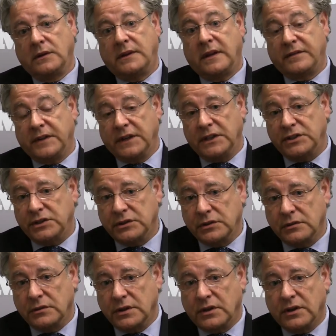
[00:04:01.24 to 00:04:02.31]

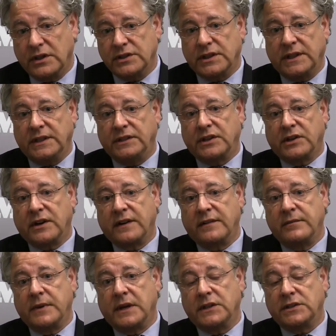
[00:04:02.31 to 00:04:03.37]
definition. There is an
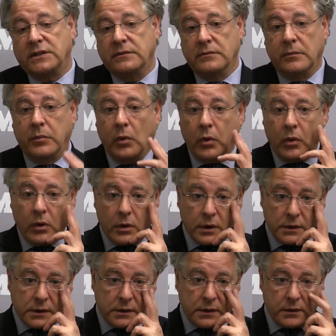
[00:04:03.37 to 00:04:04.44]
integrative medicine board.